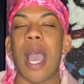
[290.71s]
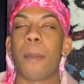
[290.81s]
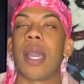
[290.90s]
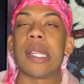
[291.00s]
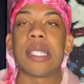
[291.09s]

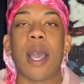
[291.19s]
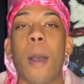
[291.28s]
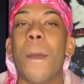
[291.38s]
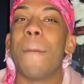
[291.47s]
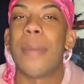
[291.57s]
I'm gonna tell
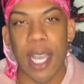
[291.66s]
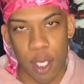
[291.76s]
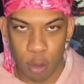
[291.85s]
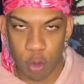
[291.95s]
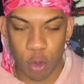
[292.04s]
my
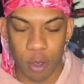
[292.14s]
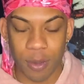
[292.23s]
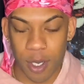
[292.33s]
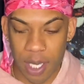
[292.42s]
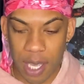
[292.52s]
YouTube,
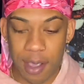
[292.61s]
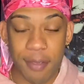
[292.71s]
okay?